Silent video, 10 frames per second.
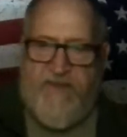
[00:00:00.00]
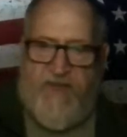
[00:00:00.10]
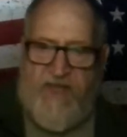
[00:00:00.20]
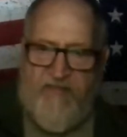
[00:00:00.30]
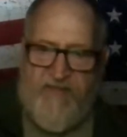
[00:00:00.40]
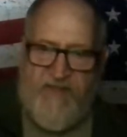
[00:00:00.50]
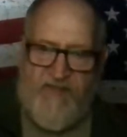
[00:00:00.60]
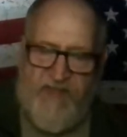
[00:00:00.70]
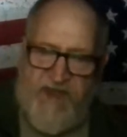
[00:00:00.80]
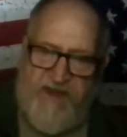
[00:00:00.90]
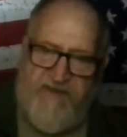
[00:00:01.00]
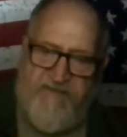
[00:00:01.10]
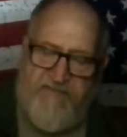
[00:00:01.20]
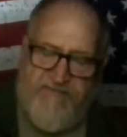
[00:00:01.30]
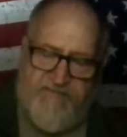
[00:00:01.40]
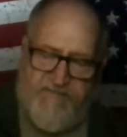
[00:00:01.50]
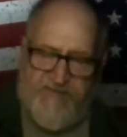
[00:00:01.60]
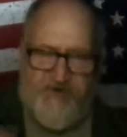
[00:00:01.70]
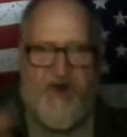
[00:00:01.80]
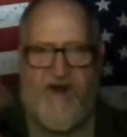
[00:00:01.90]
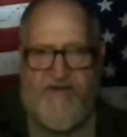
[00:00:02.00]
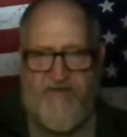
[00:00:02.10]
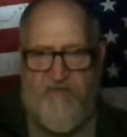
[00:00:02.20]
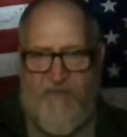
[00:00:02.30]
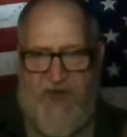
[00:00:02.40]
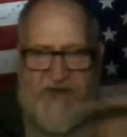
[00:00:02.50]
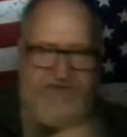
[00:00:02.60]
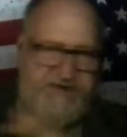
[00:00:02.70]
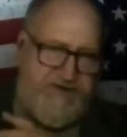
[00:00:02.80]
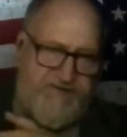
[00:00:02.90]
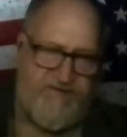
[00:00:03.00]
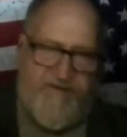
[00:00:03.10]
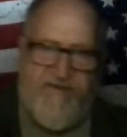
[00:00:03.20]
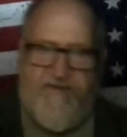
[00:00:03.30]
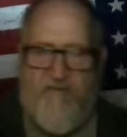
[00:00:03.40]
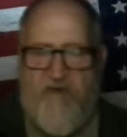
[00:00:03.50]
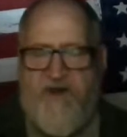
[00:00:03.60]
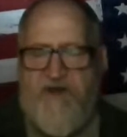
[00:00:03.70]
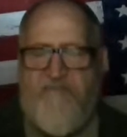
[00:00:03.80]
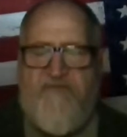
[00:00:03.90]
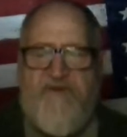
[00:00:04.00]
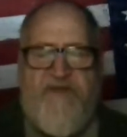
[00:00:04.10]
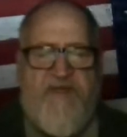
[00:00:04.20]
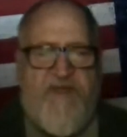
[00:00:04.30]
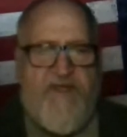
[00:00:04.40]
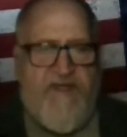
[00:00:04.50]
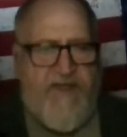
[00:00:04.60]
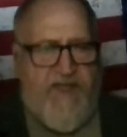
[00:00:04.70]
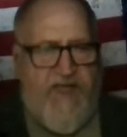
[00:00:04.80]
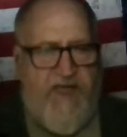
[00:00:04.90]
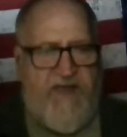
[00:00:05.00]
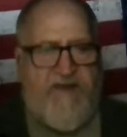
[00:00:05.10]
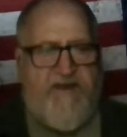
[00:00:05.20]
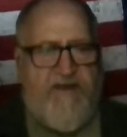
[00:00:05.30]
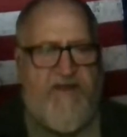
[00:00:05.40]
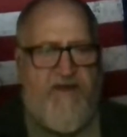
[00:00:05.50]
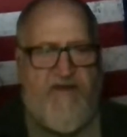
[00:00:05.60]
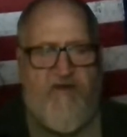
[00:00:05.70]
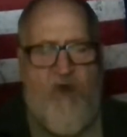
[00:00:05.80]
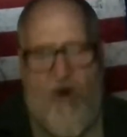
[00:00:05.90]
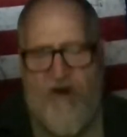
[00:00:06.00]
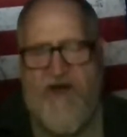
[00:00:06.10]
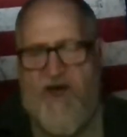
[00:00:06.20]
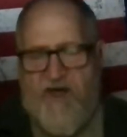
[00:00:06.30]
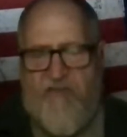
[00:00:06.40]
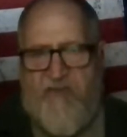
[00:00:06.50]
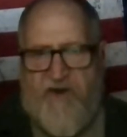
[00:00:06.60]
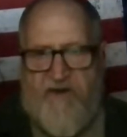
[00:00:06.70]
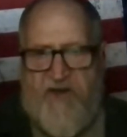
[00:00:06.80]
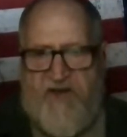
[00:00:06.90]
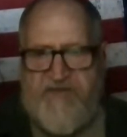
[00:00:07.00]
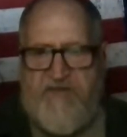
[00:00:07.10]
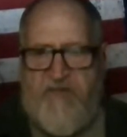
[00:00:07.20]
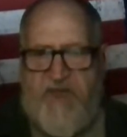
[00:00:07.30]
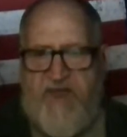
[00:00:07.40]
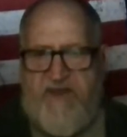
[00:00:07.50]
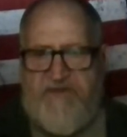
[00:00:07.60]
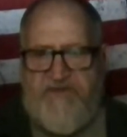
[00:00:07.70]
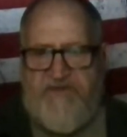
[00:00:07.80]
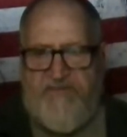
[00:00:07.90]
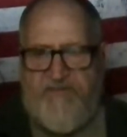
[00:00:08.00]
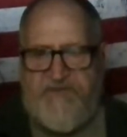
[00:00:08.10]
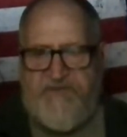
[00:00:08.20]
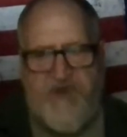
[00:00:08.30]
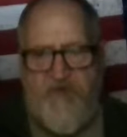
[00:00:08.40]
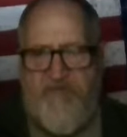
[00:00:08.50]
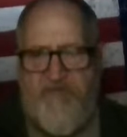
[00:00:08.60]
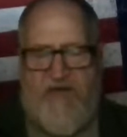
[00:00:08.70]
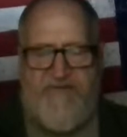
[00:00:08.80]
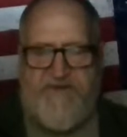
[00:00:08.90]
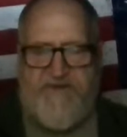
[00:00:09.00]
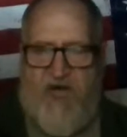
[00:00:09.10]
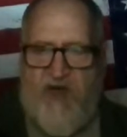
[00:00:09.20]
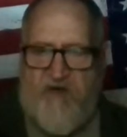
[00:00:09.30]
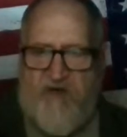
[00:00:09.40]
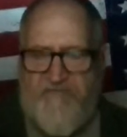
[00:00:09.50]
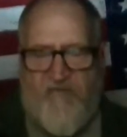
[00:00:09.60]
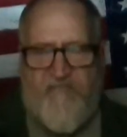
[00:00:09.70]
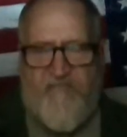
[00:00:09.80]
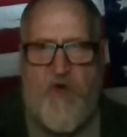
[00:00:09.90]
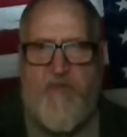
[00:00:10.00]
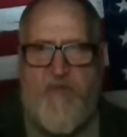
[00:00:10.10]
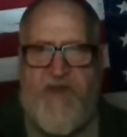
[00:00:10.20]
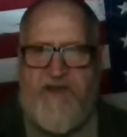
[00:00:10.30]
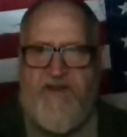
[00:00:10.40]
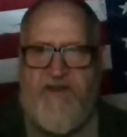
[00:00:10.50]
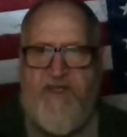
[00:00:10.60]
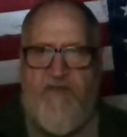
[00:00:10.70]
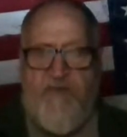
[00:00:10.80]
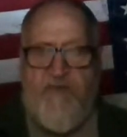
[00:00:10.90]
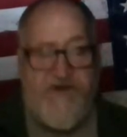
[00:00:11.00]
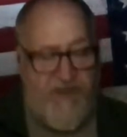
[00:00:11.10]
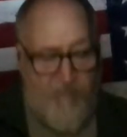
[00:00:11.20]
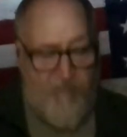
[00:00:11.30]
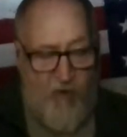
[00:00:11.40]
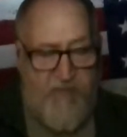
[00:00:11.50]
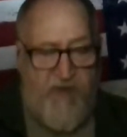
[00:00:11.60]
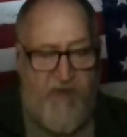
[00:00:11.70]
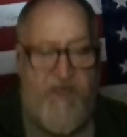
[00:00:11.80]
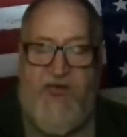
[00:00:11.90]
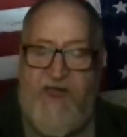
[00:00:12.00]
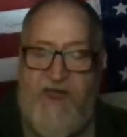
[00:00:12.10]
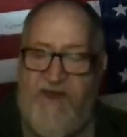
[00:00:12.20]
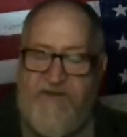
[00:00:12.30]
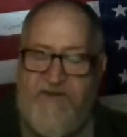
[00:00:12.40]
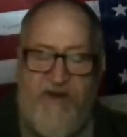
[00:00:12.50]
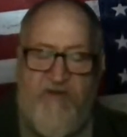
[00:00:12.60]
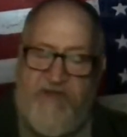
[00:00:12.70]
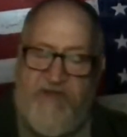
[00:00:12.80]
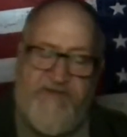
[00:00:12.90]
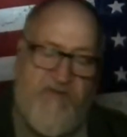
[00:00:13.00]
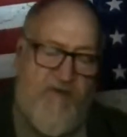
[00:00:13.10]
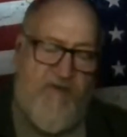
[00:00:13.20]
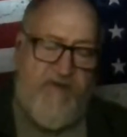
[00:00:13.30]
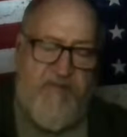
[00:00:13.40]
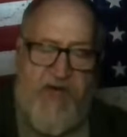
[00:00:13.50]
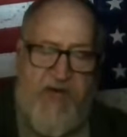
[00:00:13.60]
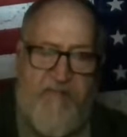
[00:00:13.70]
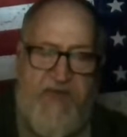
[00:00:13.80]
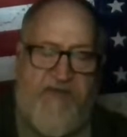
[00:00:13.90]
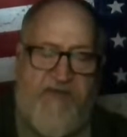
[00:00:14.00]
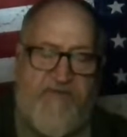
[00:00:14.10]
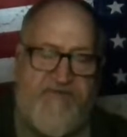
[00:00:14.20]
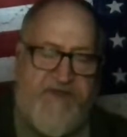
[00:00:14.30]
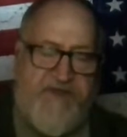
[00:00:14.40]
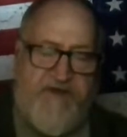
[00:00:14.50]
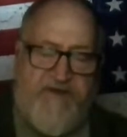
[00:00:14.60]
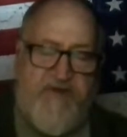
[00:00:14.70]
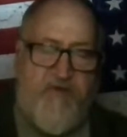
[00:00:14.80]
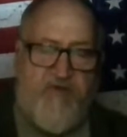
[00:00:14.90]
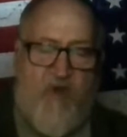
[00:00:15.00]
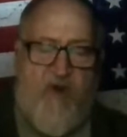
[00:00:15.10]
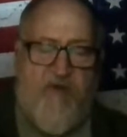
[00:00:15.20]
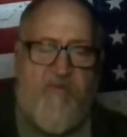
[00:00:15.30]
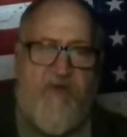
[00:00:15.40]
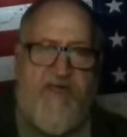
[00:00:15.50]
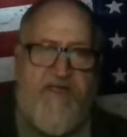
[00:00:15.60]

and then they try to match whatever, and a car guy up there has to pay $2,000 for a floor pan, which they won't be. And they can say, well, when you buy panels then and do it the hard way,